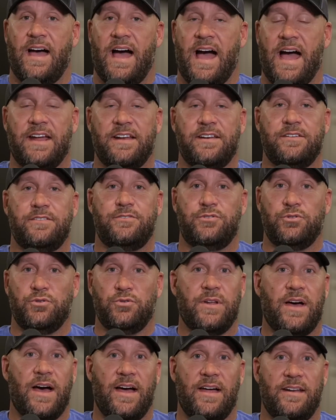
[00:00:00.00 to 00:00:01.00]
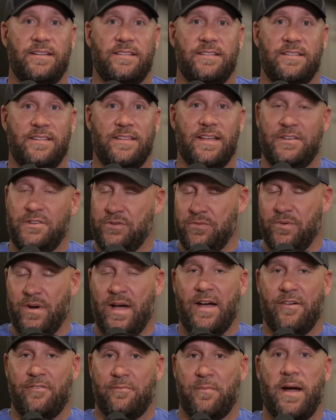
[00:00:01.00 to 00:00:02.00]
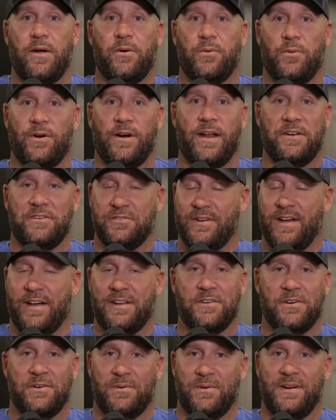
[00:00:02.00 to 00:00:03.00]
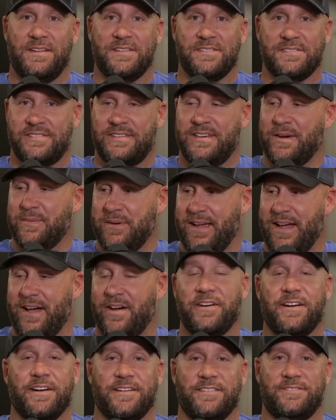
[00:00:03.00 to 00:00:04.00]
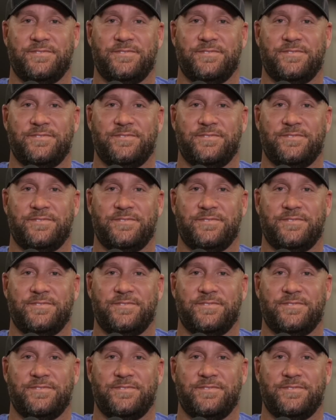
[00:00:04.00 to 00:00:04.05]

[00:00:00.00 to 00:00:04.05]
I do not. You have my word. I do not know what is coming out here.